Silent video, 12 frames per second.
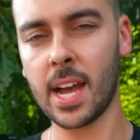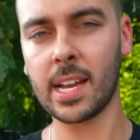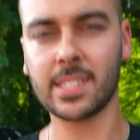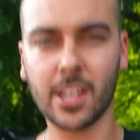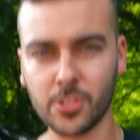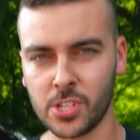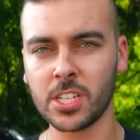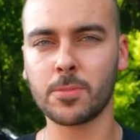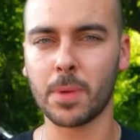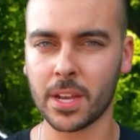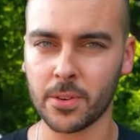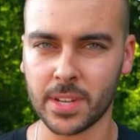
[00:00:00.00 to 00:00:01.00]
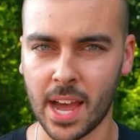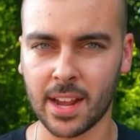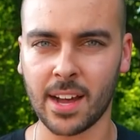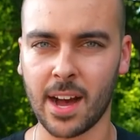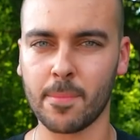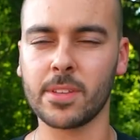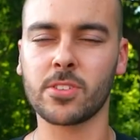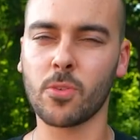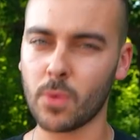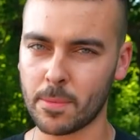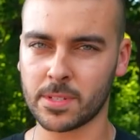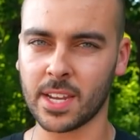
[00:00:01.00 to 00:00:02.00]
guys. LGNDsupplyco.com is our
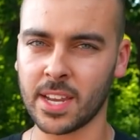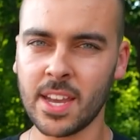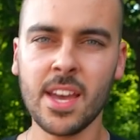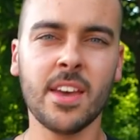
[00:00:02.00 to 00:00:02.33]
website.